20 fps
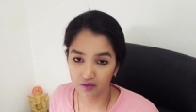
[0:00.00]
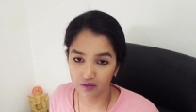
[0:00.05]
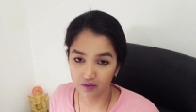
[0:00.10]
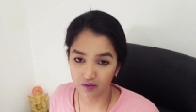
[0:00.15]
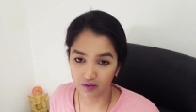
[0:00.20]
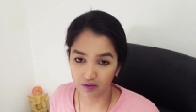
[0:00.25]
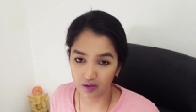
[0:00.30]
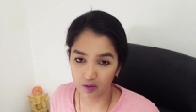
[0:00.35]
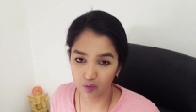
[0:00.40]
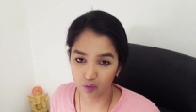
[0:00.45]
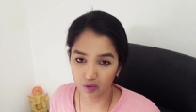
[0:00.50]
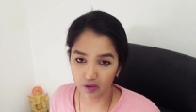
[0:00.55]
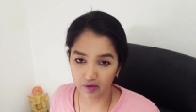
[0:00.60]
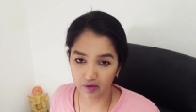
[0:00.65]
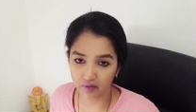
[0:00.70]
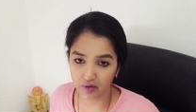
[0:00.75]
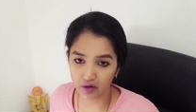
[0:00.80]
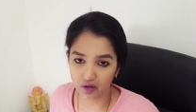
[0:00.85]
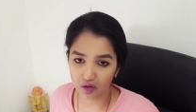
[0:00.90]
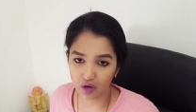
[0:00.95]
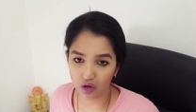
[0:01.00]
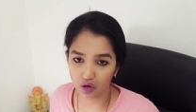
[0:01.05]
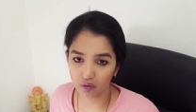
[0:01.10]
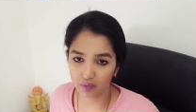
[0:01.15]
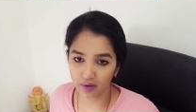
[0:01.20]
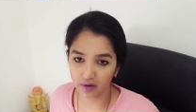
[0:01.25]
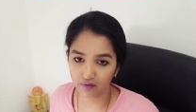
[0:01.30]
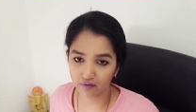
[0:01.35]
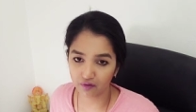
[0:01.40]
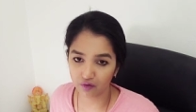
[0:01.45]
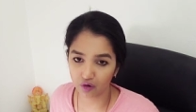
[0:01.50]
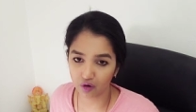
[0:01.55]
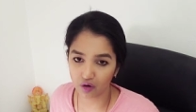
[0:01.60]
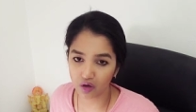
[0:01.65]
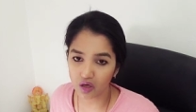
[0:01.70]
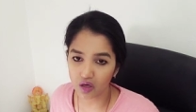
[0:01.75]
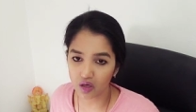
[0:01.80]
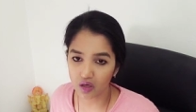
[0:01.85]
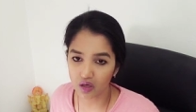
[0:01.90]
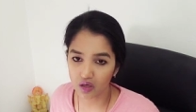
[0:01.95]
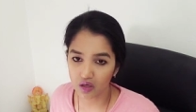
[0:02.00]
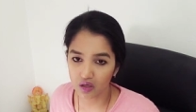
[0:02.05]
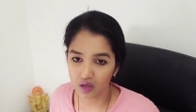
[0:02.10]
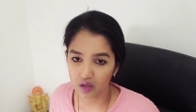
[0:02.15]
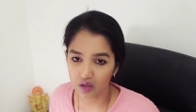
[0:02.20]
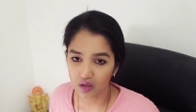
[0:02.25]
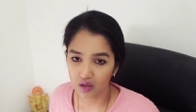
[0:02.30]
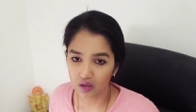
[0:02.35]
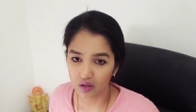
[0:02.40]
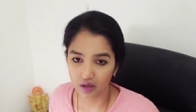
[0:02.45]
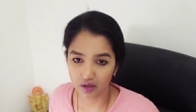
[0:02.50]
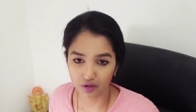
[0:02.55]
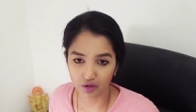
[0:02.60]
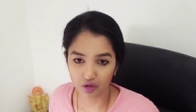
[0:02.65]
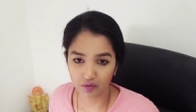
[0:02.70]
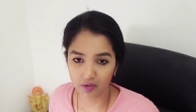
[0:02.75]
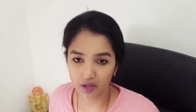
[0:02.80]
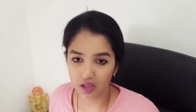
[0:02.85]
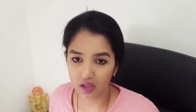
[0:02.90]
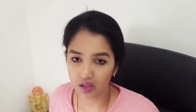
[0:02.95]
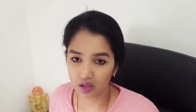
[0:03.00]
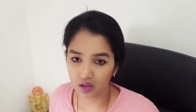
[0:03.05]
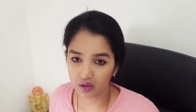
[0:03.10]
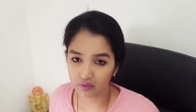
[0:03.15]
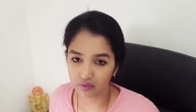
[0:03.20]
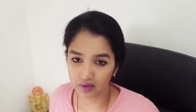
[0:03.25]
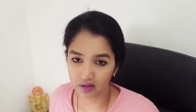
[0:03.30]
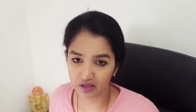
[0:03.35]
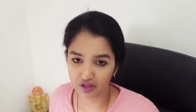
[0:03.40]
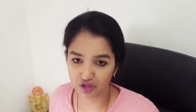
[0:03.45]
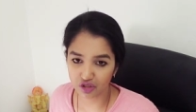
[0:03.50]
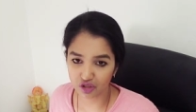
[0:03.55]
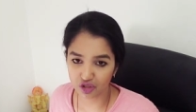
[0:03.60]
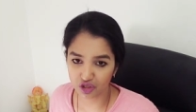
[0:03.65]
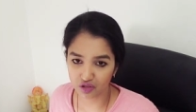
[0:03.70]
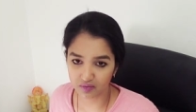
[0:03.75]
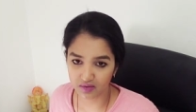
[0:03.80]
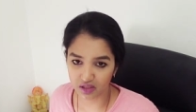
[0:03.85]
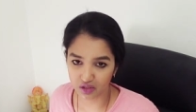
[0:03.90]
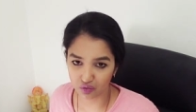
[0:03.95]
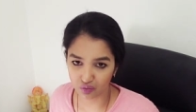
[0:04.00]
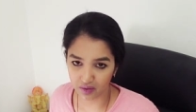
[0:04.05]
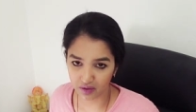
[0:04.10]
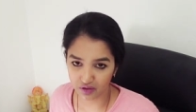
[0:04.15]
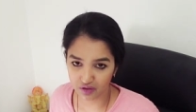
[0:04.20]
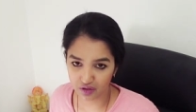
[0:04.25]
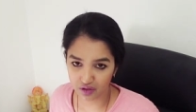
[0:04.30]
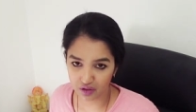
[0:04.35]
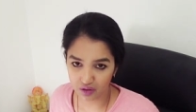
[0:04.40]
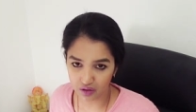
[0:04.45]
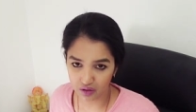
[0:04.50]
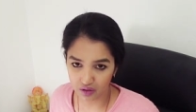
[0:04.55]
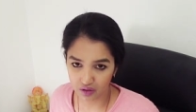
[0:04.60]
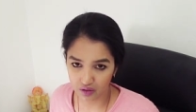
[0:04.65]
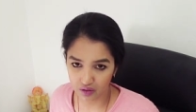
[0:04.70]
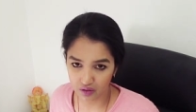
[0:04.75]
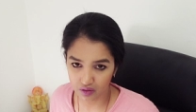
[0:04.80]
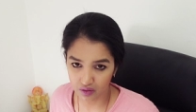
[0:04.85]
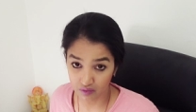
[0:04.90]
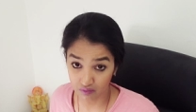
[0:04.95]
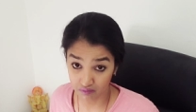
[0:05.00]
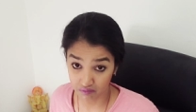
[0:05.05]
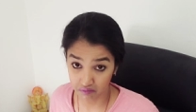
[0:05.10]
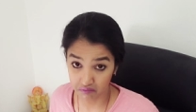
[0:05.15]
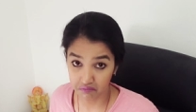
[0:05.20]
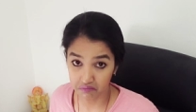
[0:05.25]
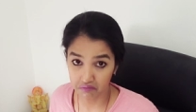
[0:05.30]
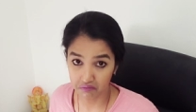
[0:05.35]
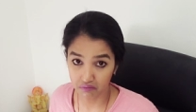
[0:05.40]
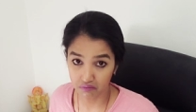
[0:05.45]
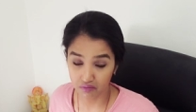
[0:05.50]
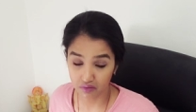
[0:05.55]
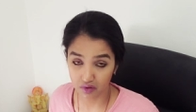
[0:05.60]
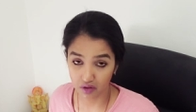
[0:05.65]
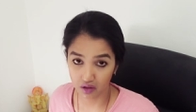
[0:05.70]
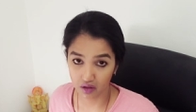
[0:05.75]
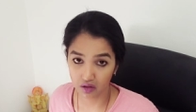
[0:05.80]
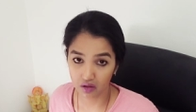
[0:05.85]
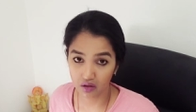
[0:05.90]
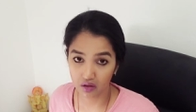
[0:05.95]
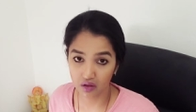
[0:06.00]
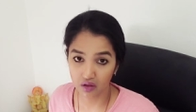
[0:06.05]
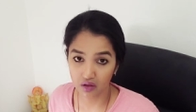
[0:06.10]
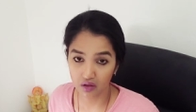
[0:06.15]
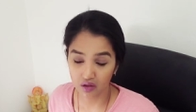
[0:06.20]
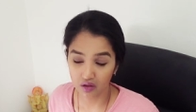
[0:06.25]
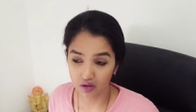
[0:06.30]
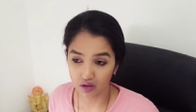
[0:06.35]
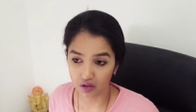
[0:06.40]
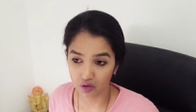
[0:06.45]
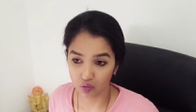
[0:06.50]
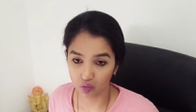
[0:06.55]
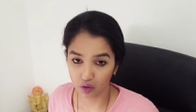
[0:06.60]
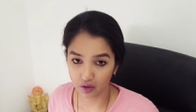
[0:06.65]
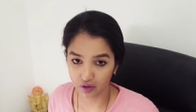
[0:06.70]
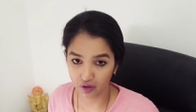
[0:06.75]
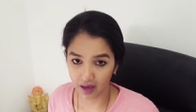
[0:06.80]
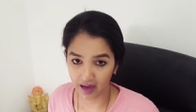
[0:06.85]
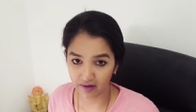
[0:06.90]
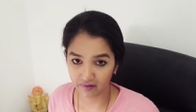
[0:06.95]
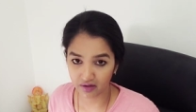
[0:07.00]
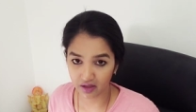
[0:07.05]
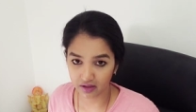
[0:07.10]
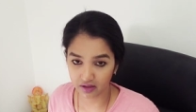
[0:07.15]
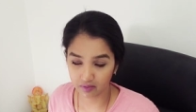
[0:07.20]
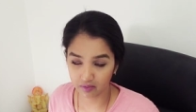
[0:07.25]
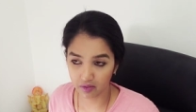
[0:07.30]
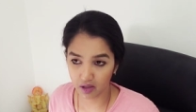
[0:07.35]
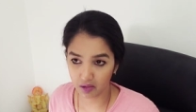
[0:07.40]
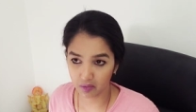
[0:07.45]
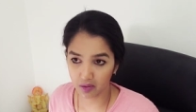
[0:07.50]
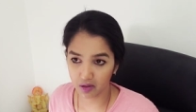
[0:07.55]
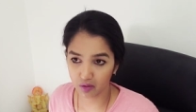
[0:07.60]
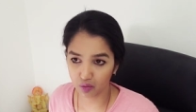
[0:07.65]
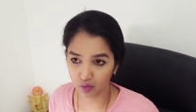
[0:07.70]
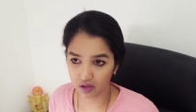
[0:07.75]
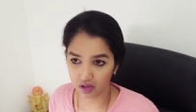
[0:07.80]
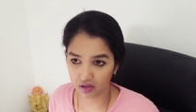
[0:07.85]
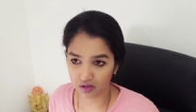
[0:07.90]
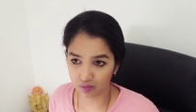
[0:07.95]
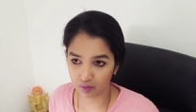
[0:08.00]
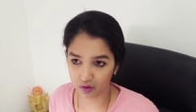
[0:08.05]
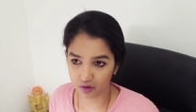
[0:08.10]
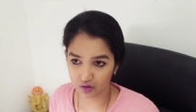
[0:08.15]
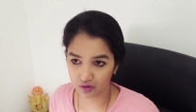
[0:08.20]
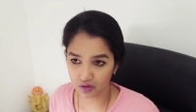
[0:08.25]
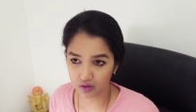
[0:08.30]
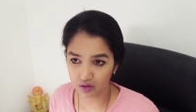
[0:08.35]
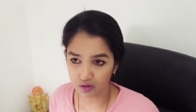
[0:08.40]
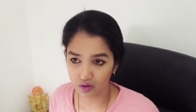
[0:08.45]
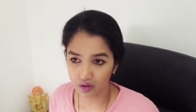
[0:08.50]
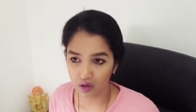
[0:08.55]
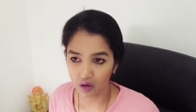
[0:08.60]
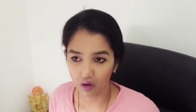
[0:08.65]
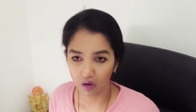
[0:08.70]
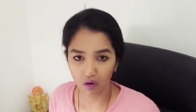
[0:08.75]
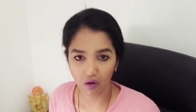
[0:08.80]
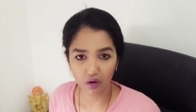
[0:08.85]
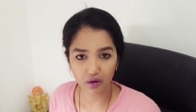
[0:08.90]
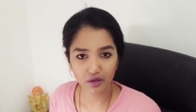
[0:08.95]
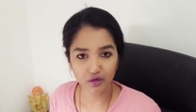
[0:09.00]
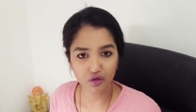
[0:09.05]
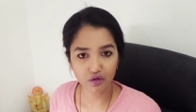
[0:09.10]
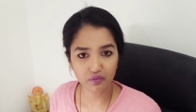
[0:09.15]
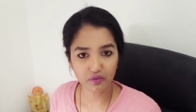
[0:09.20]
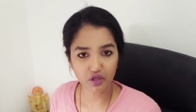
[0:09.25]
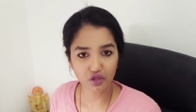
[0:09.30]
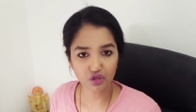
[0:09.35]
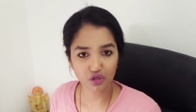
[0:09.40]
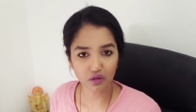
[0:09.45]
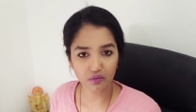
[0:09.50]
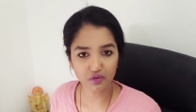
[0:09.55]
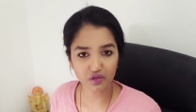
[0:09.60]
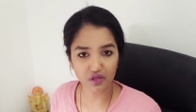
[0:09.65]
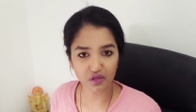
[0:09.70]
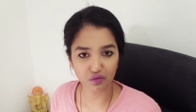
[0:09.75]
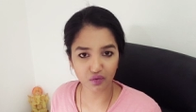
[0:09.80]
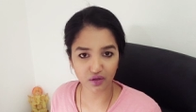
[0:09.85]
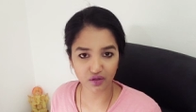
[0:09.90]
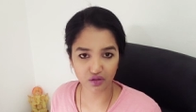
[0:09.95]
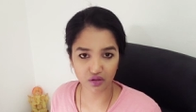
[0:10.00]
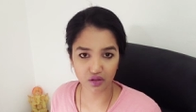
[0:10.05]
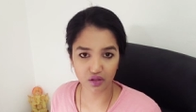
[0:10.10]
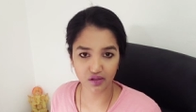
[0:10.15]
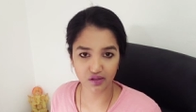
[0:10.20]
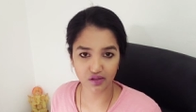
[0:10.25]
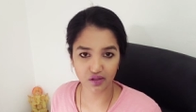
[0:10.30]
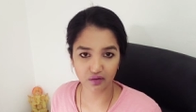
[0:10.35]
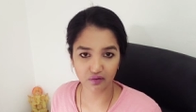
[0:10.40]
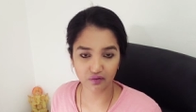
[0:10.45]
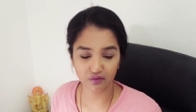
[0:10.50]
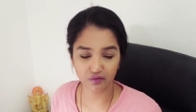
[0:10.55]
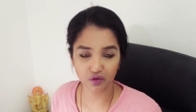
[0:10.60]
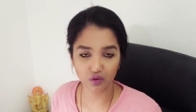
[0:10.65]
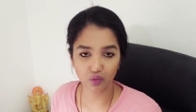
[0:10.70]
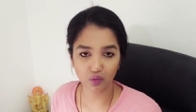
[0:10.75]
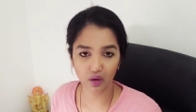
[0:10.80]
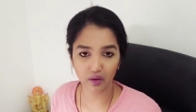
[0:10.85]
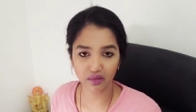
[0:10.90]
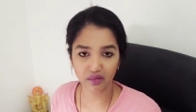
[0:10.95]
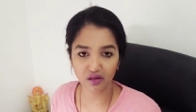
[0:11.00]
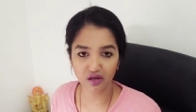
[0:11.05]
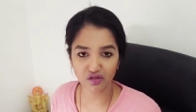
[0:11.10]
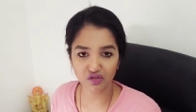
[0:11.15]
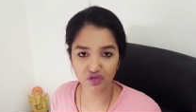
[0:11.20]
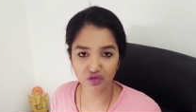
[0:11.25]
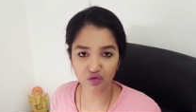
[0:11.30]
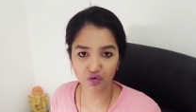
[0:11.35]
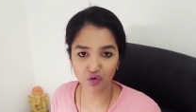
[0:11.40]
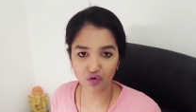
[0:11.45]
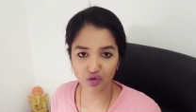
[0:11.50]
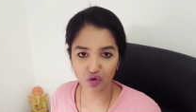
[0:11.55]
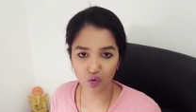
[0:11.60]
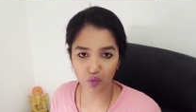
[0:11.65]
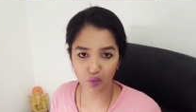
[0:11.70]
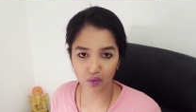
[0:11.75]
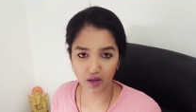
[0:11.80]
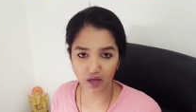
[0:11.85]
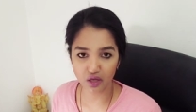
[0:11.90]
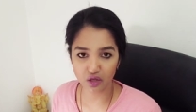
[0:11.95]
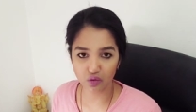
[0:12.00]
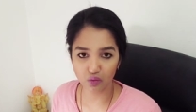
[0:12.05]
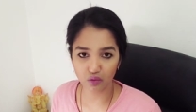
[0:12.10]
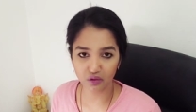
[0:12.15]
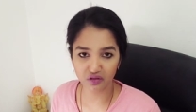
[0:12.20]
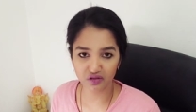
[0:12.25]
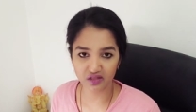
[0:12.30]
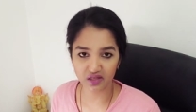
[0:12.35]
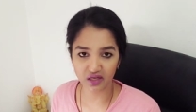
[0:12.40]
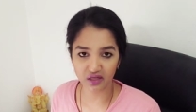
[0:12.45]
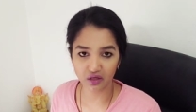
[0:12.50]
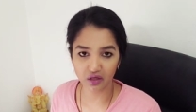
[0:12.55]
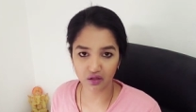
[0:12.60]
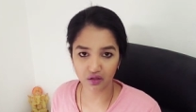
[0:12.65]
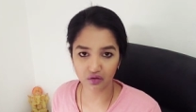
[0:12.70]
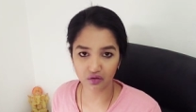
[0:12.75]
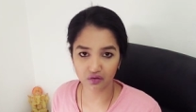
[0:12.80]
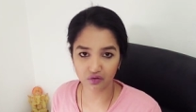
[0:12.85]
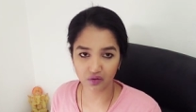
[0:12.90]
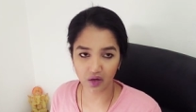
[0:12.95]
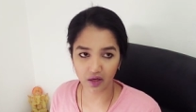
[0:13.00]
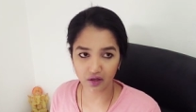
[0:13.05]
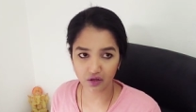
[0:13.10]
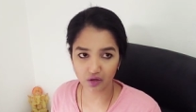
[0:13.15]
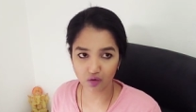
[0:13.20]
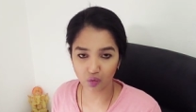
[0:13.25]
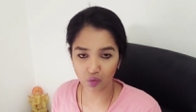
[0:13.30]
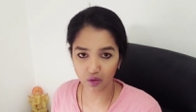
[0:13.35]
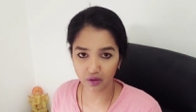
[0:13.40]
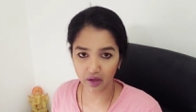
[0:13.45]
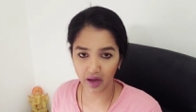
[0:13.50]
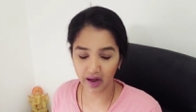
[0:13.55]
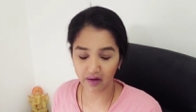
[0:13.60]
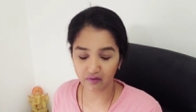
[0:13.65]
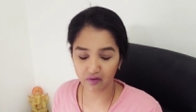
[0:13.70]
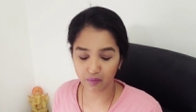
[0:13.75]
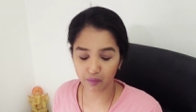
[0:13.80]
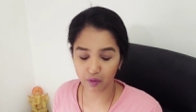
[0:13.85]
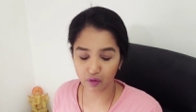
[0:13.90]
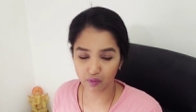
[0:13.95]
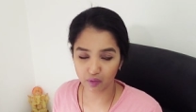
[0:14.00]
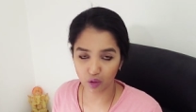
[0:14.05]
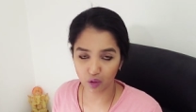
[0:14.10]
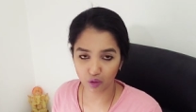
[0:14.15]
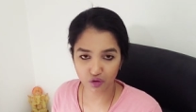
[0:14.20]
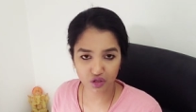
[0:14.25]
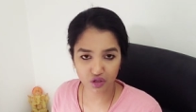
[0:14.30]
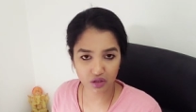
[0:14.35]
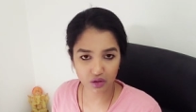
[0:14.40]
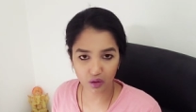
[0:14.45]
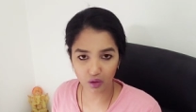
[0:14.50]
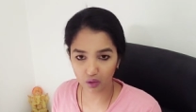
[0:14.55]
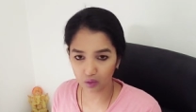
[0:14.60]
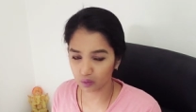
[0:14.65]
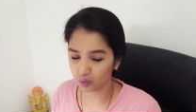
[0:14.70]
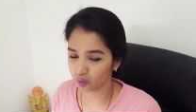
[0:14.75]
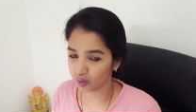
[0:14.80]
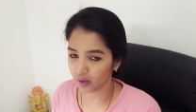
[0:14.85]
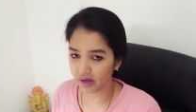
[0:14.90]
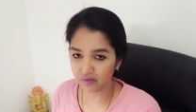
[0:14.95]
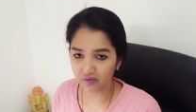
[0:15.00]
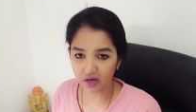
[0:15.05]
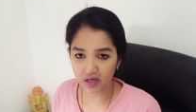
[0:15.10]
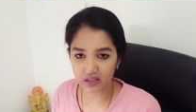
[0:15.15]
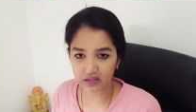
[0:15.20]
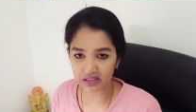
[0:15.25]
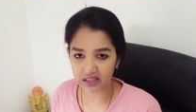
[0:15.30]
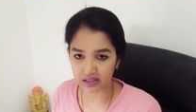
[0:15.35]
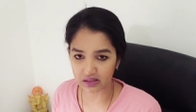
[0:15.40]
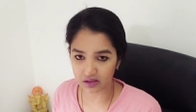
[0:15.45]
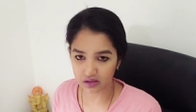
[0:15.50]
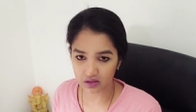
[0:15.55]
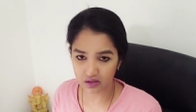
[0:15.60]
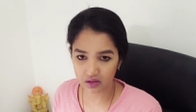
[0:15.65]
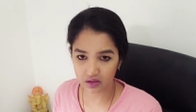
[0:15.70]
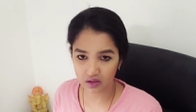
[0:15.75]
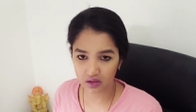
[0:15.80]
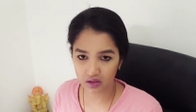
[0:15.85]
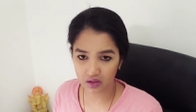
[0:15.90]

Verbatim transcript: okay? Whatever you're hoping for, it could be a relationship situation, you know? You want to have that commitment with this person, or it could be a job situation itself. You want things to go your way, you want to sign a contract, you want to have a promotion, whatever it is,